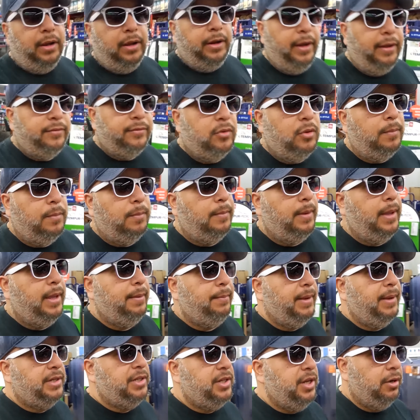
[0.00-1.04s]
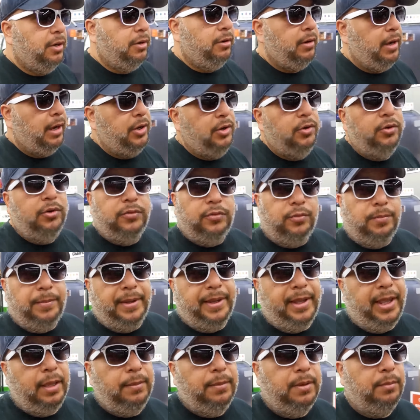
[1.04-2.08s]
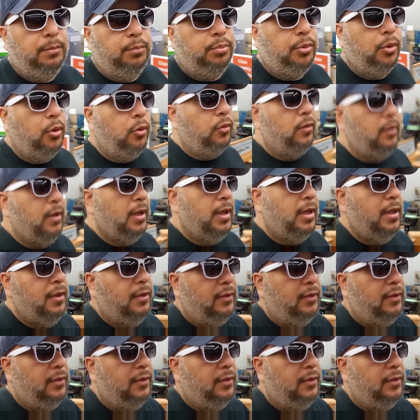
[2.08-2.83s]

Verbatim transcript: right now, you guys know my chair I use for my gaming broke,